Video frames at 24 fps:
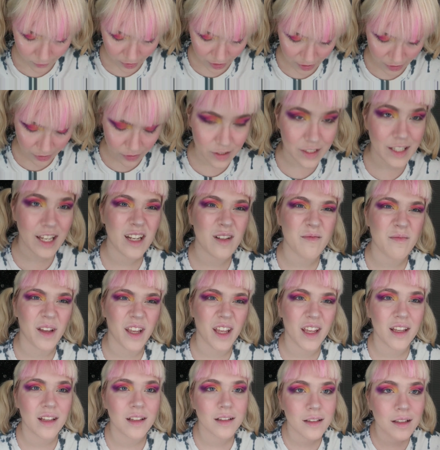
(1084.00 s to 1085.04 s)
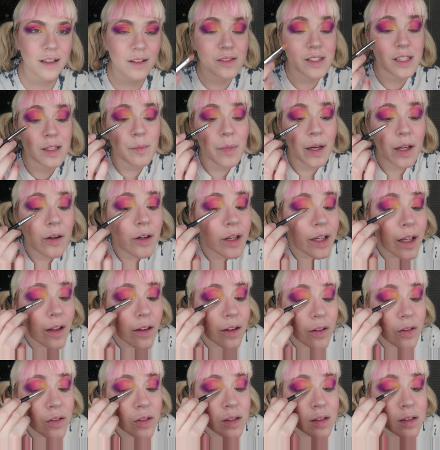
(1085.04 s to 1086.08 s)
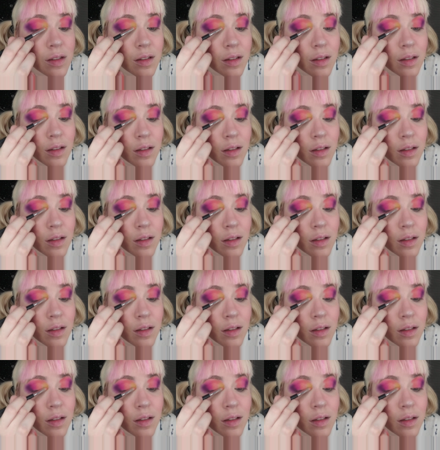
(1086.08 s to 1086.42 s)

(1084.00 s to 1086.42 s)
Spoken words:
this one's kind of meh. I've seen better yellows.